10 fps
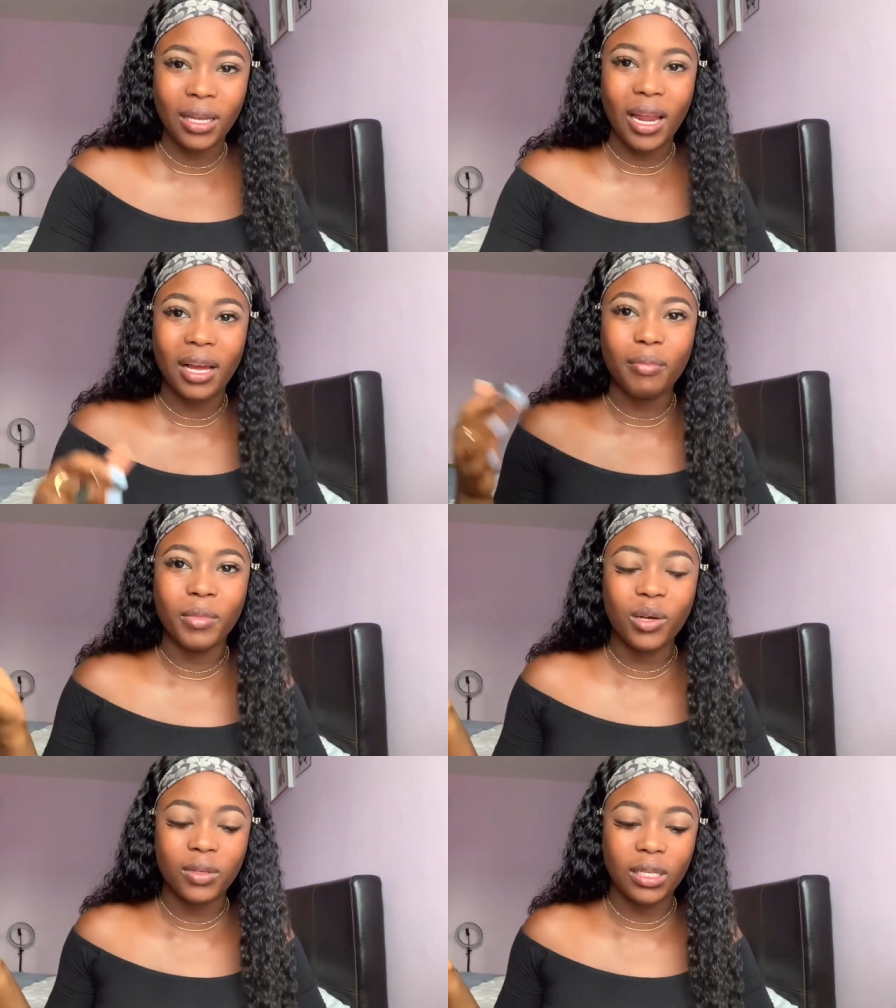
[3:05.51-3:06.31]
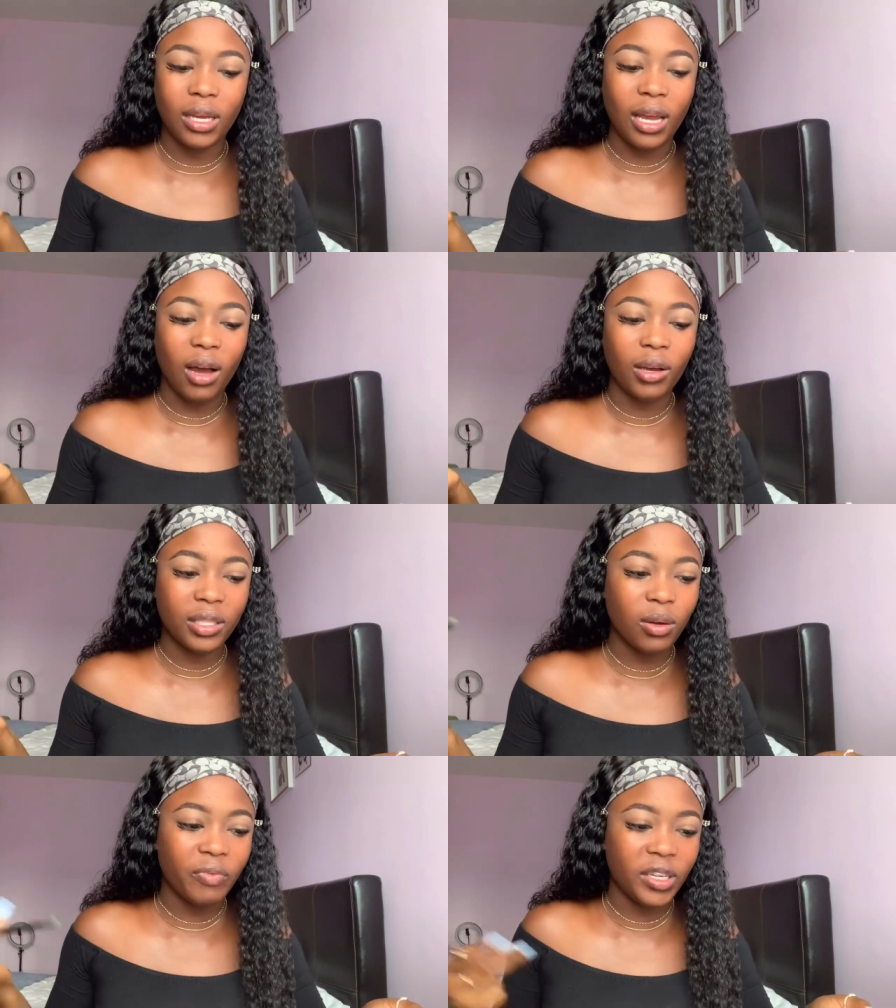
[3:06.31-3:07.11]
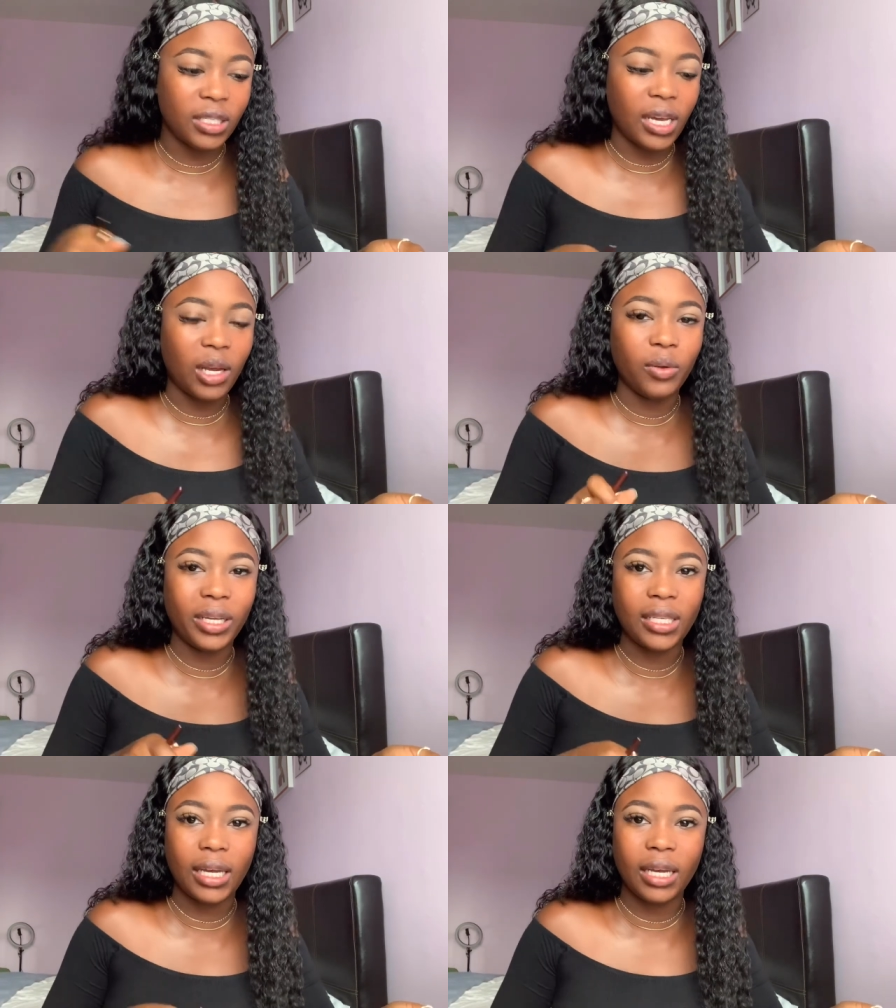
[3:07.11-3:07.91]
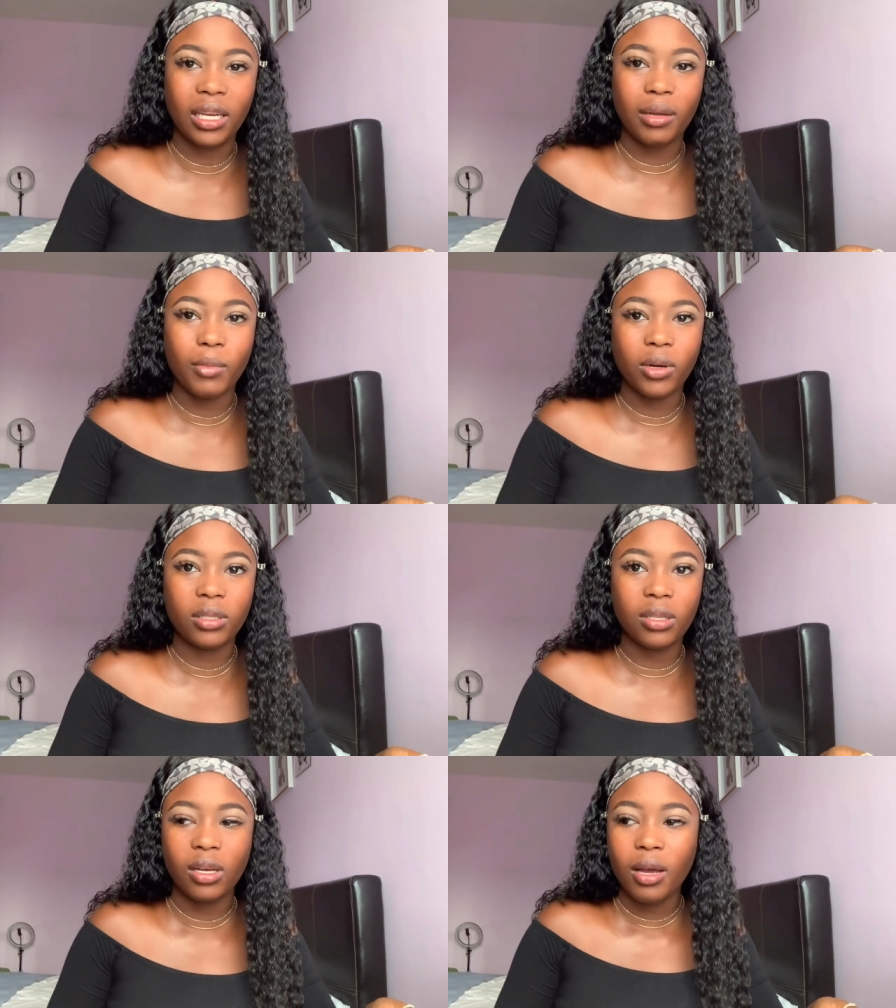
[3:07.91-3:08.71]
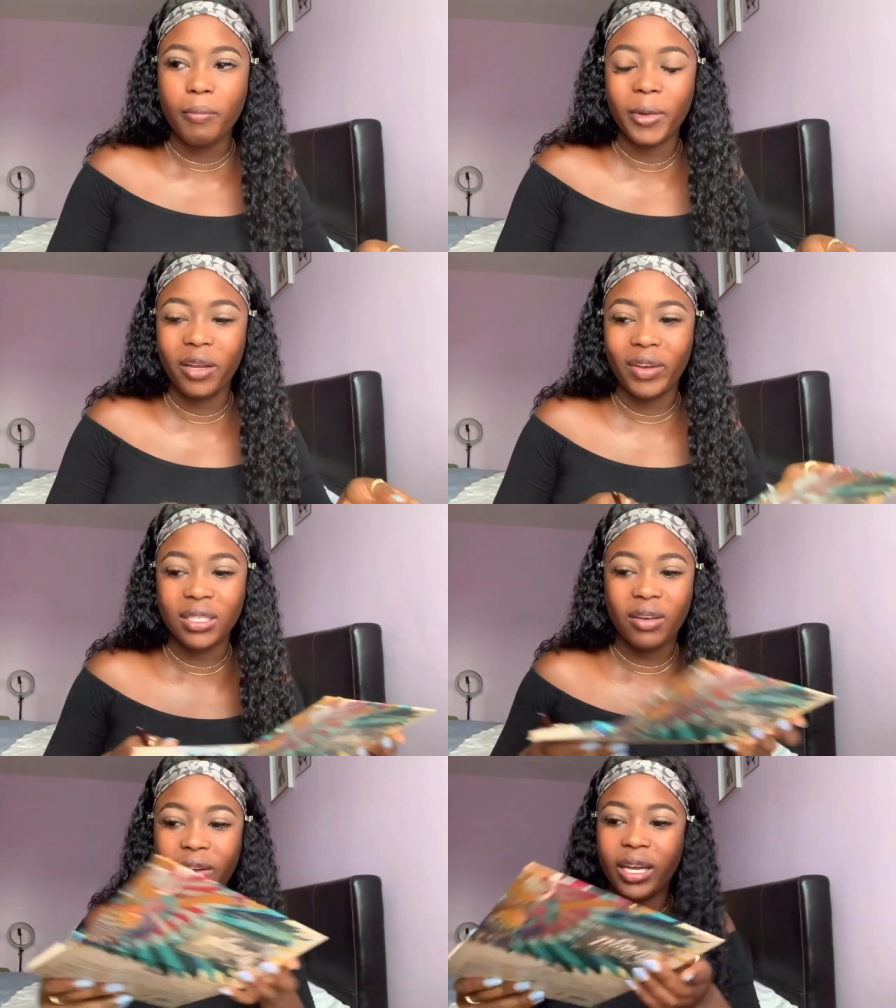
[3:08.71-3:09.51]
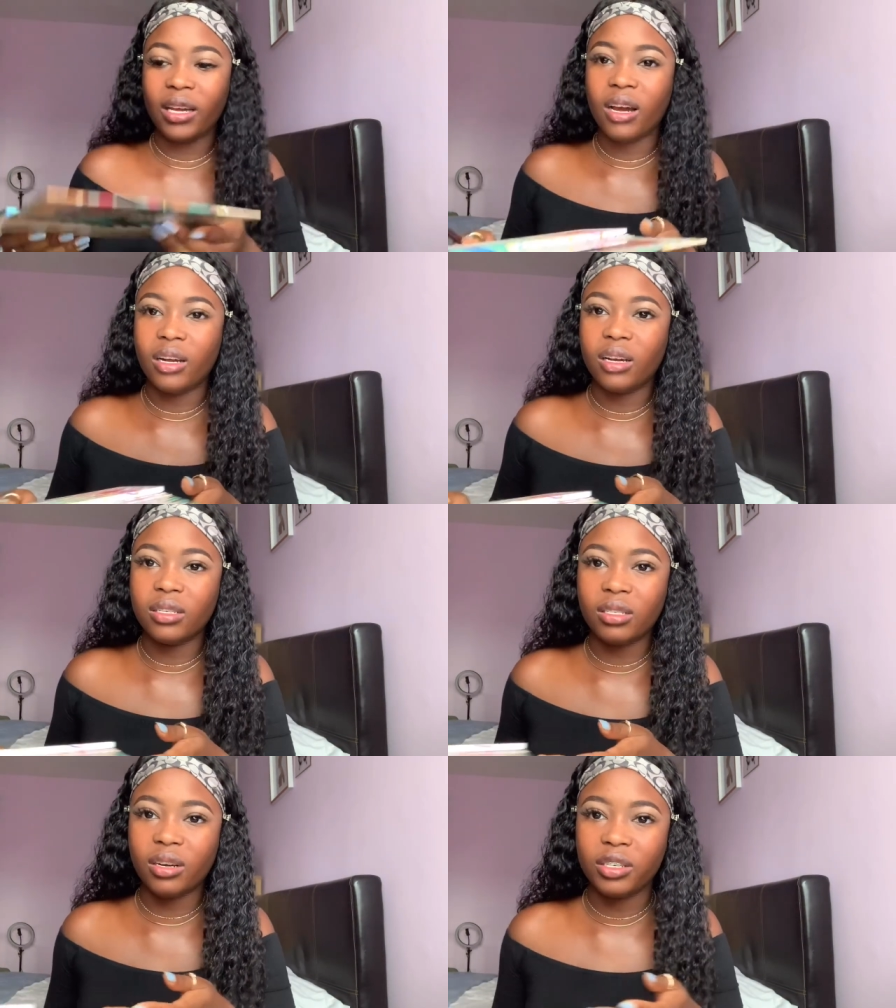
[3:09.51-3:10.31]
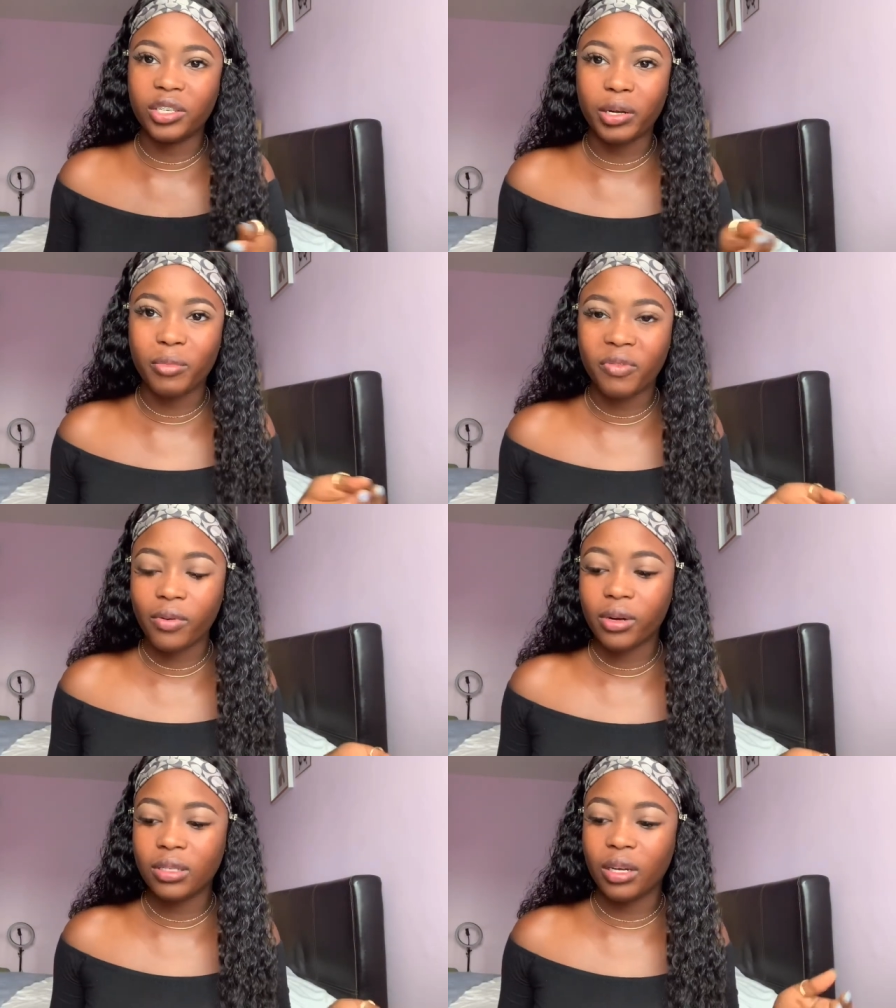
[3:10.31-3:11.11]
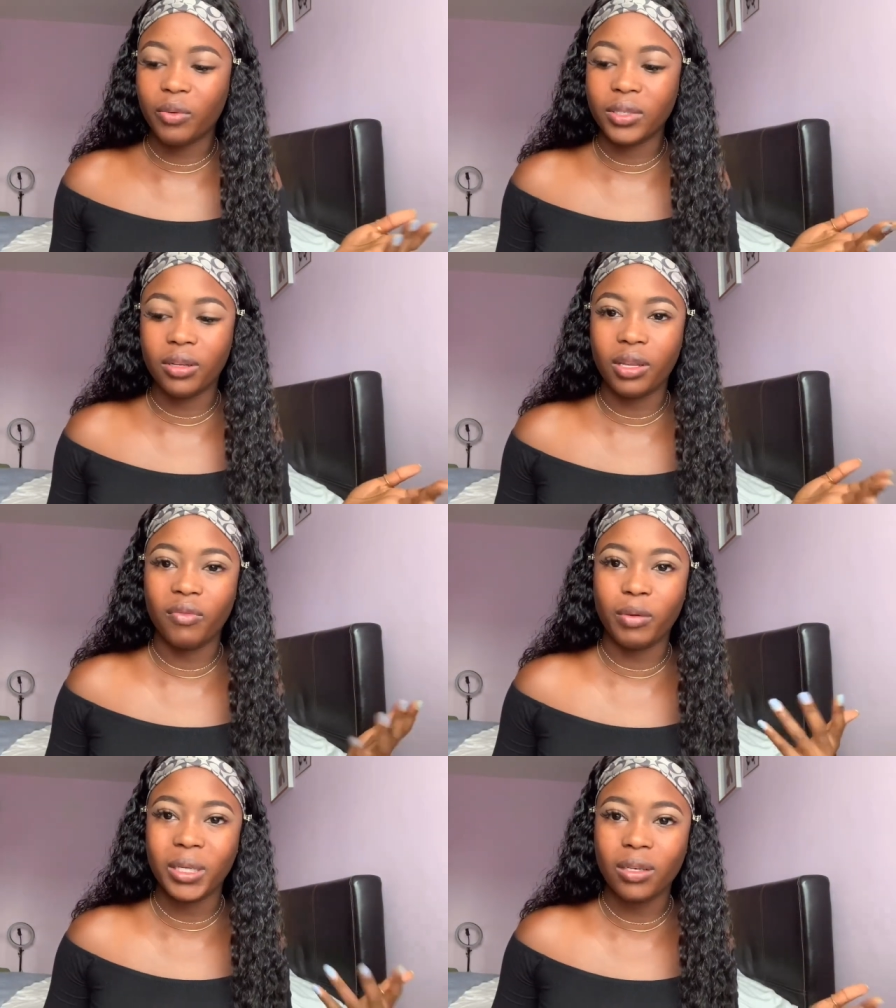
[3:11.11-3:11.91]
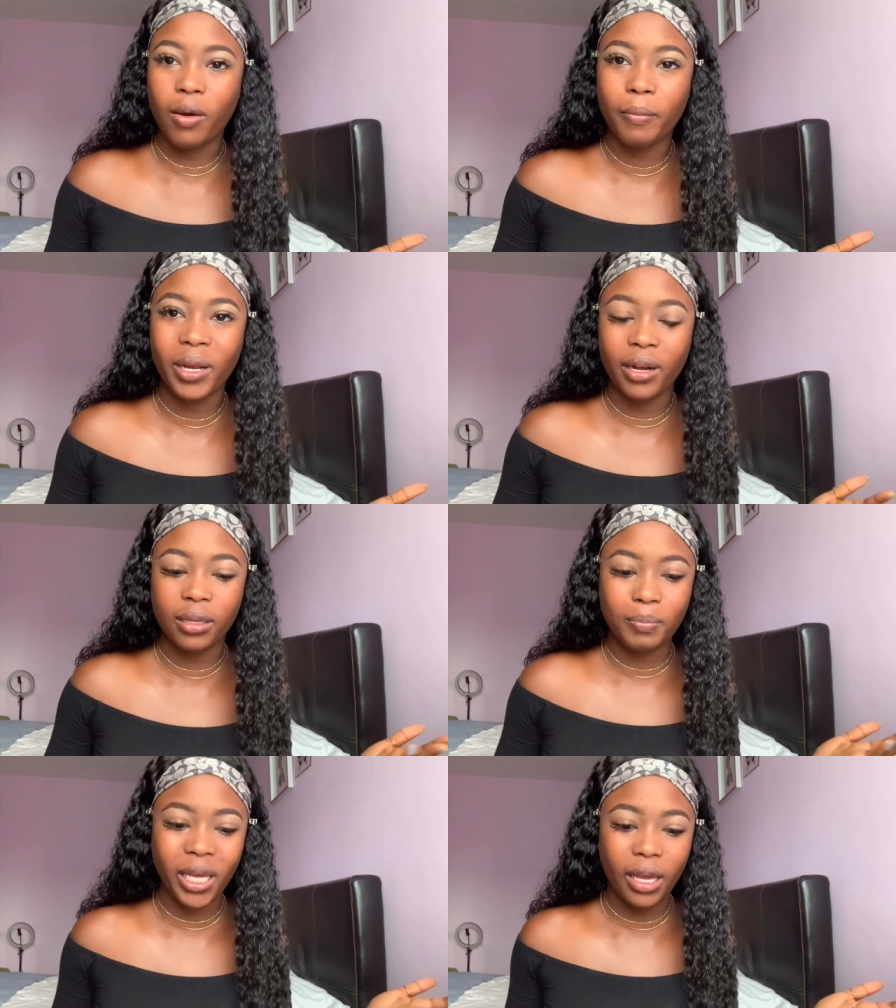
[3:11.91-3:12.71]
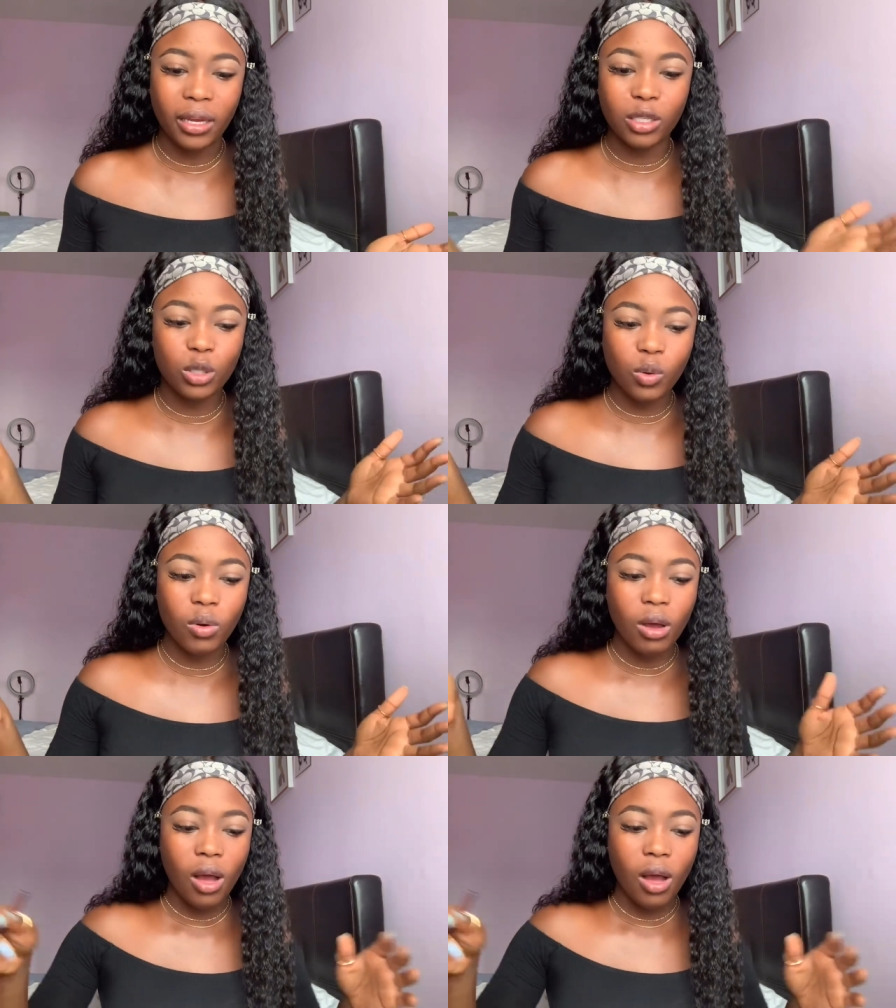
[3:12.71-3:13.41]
Like I know say it obviously I don't need a kidney, but I never have any other surgery before, so there was nothing for me to compare the pain to.